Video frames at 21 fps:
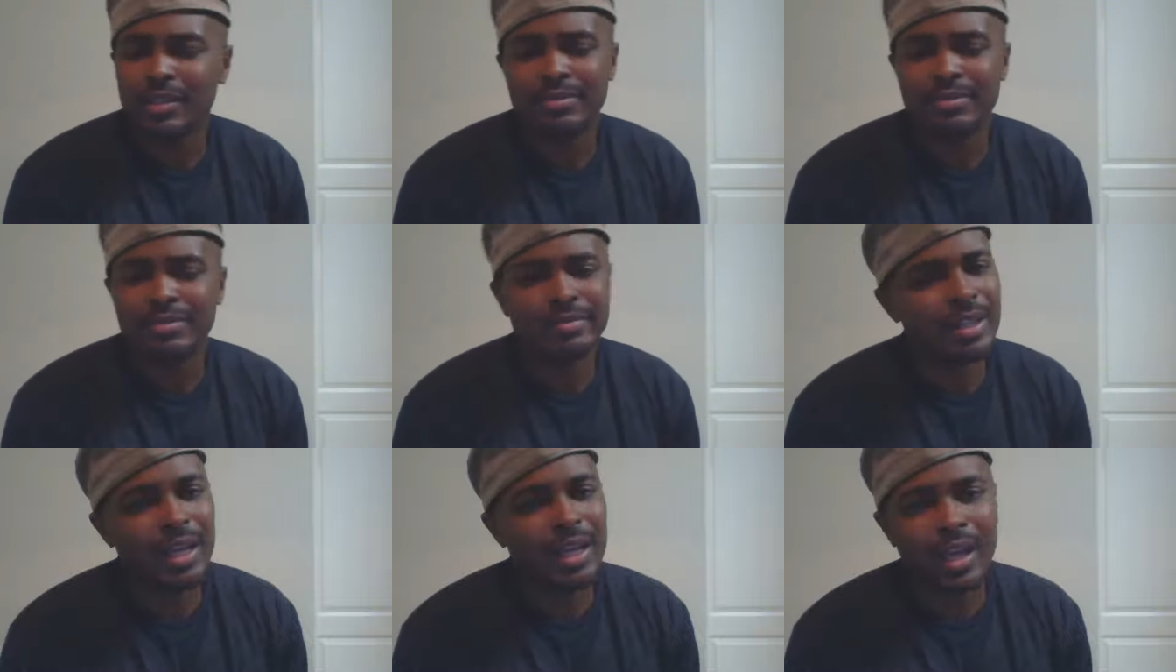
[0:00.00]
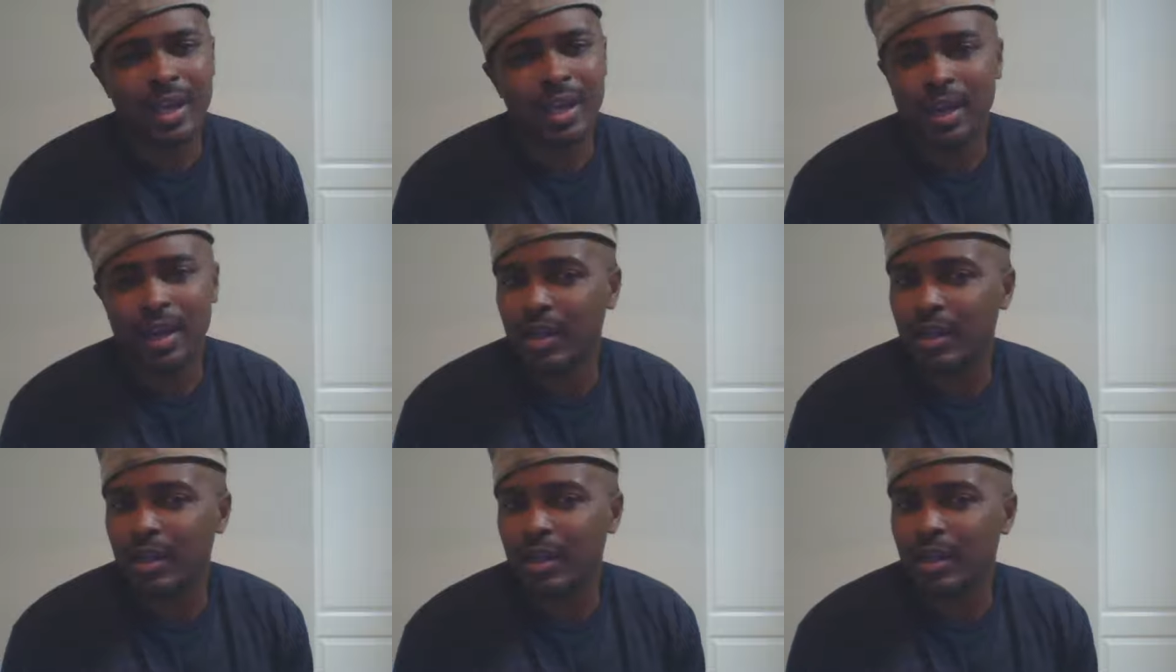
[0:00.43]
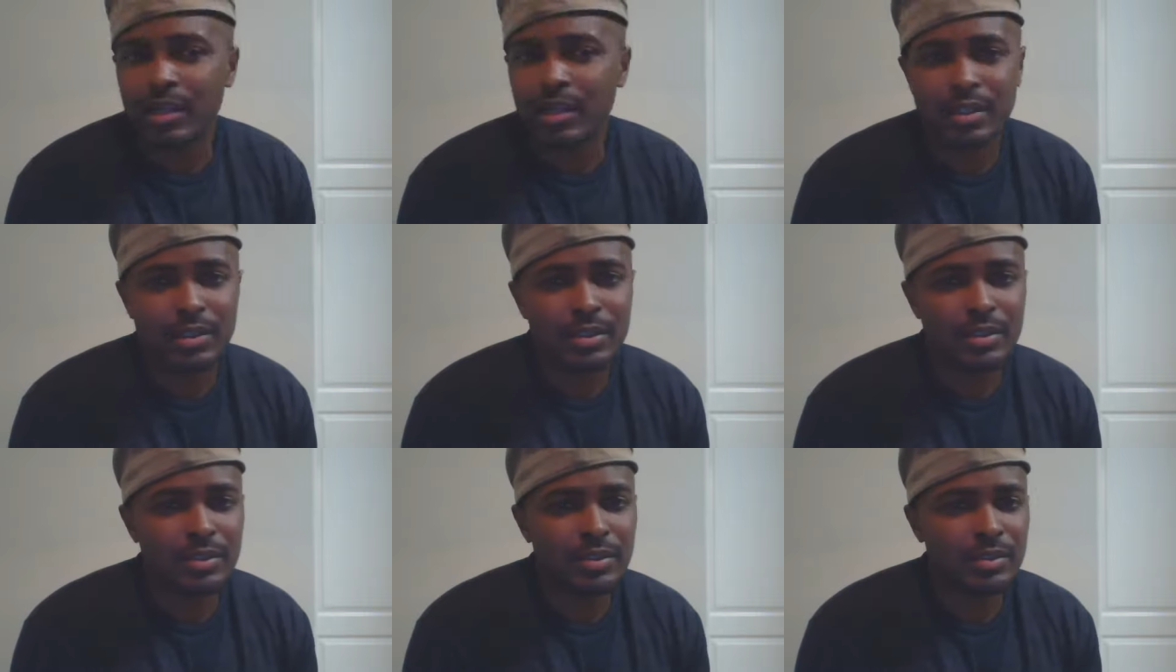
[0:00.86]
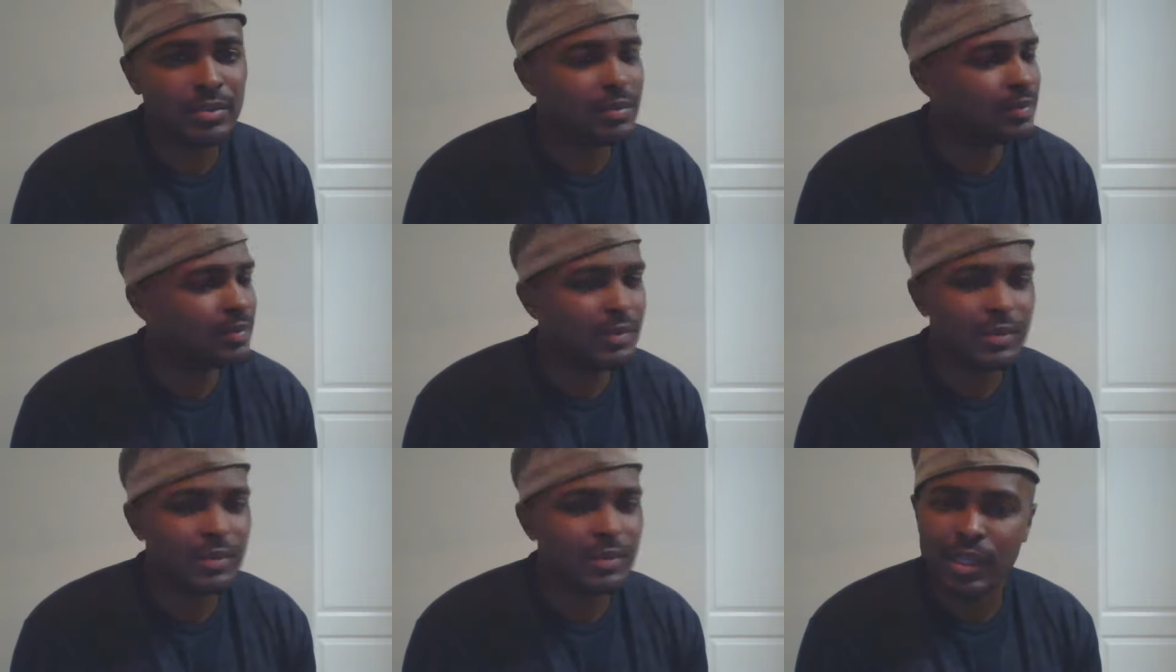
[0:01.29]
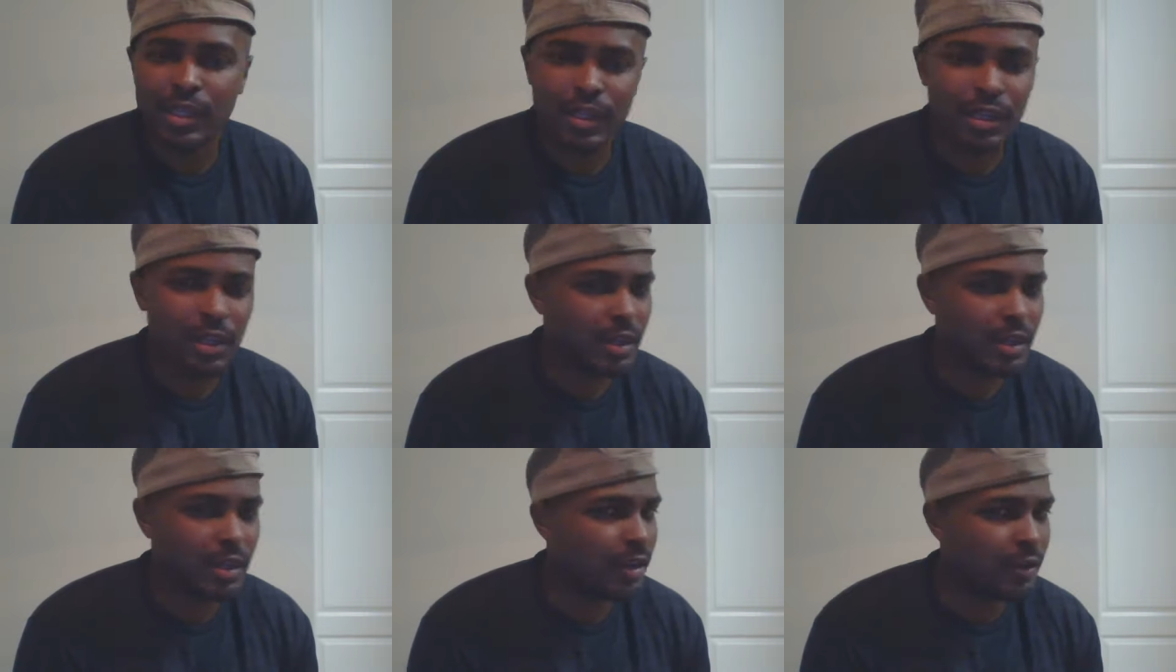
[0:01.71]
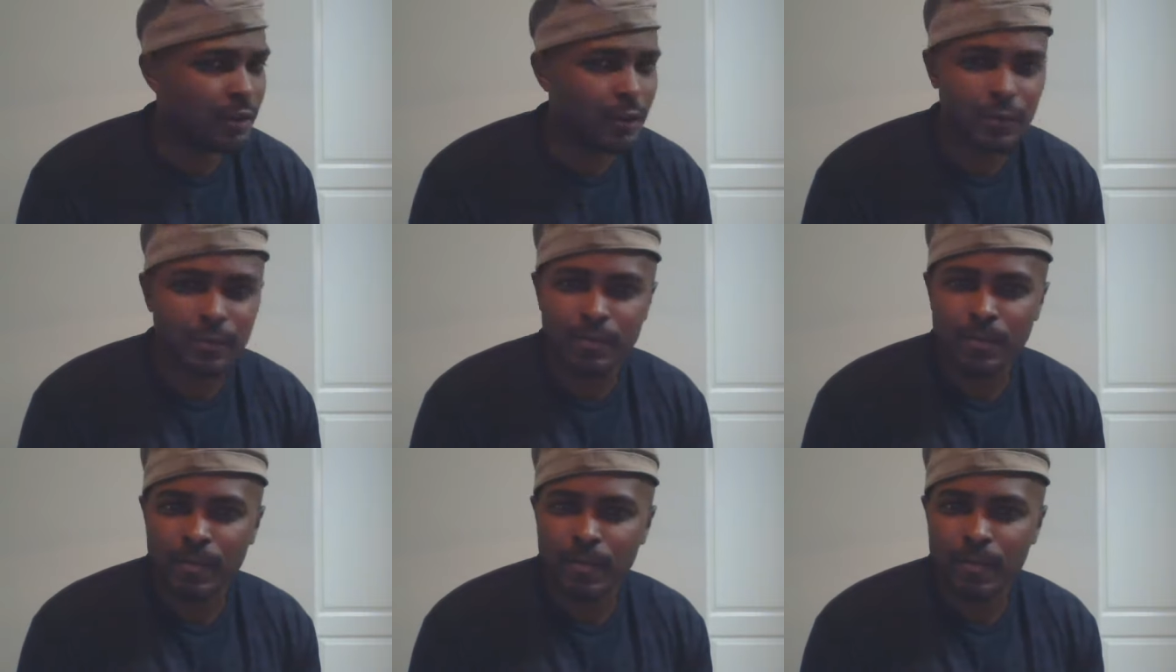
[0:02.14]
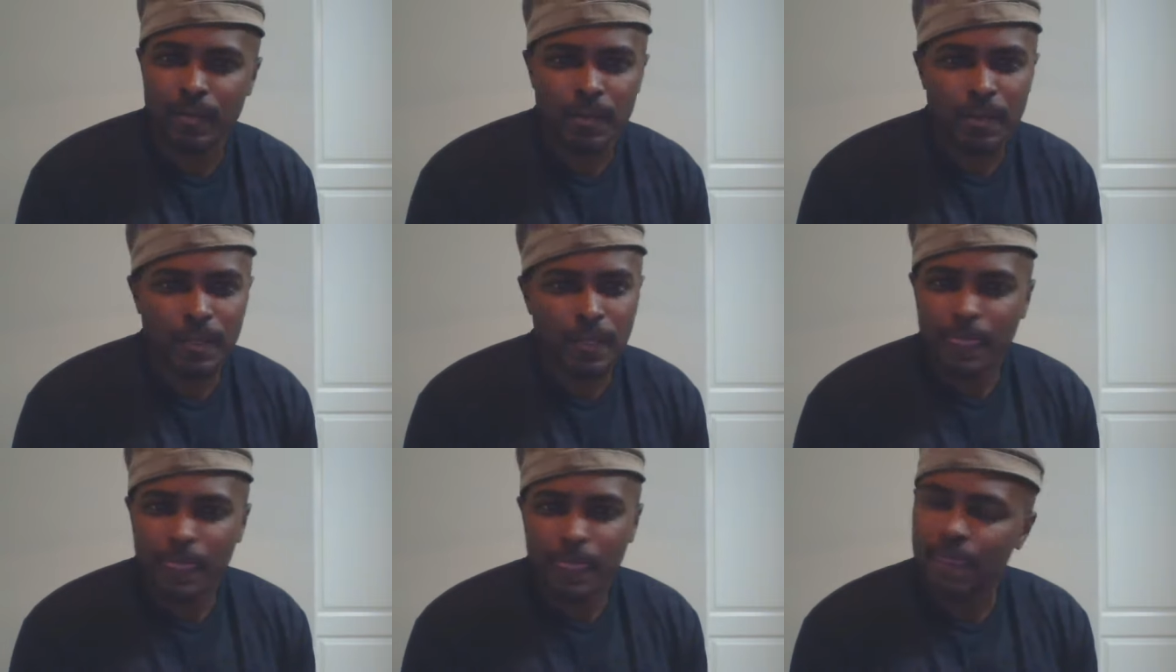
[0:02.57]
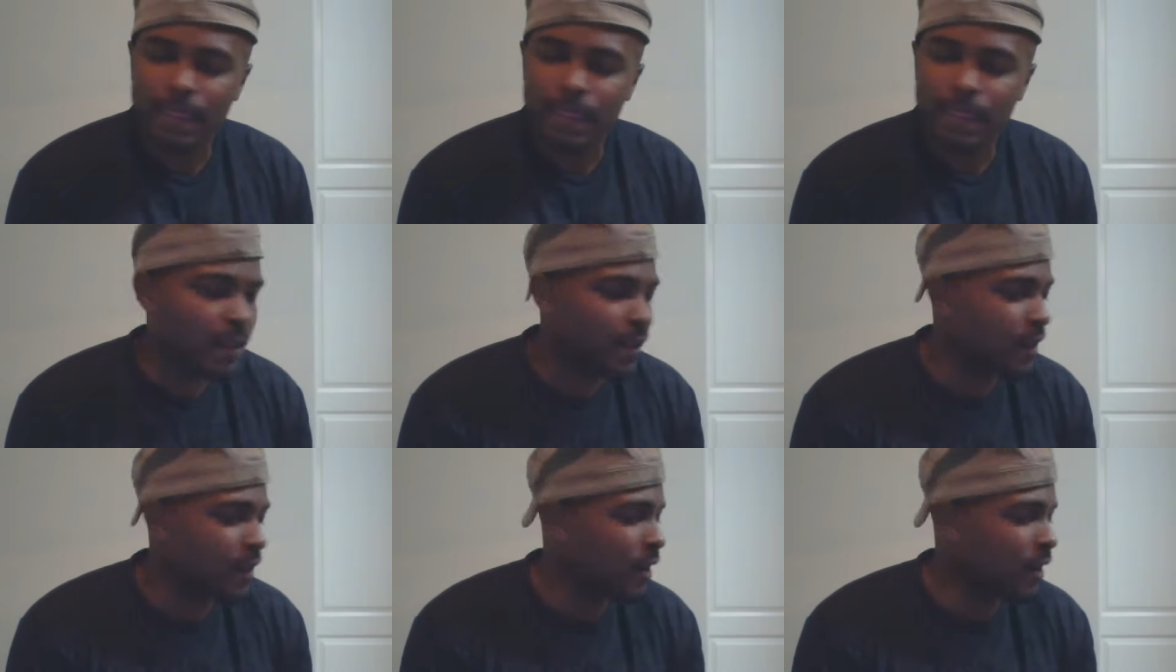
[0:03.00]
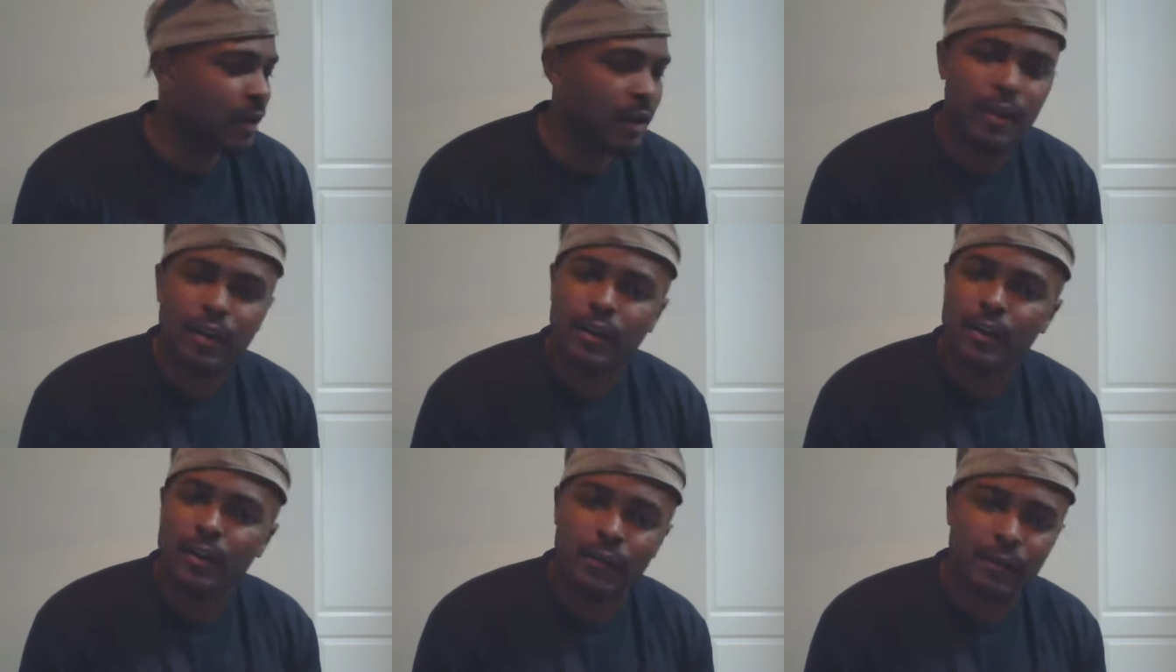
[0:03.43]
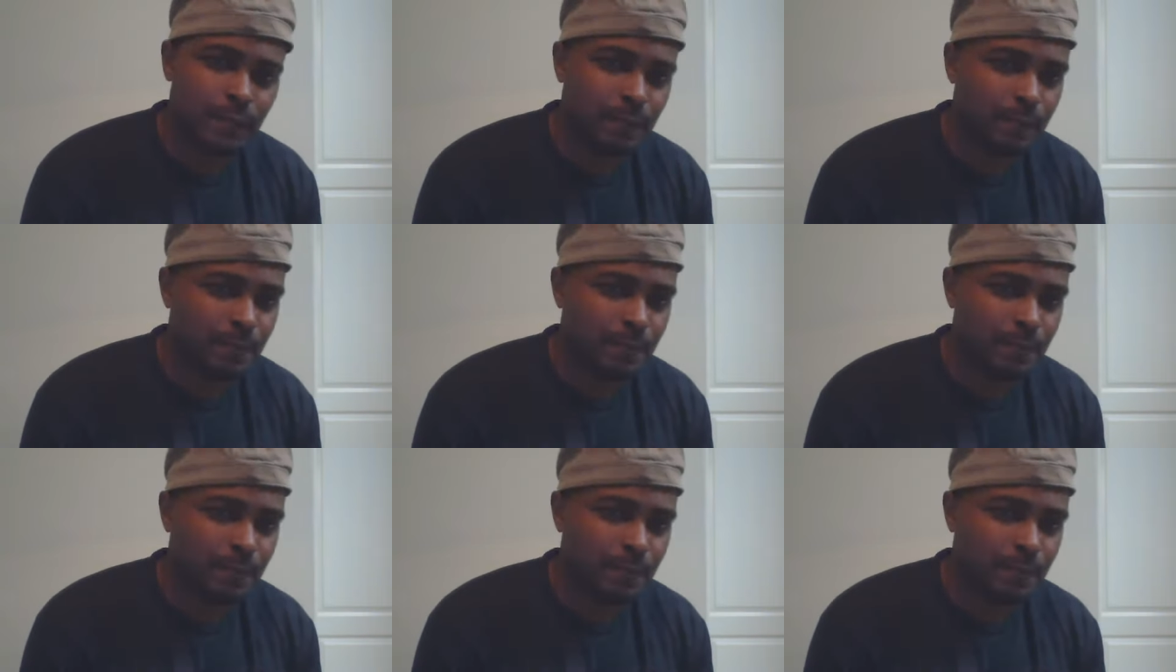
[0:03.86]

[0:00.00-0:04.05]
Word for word: Nah, nah, nah.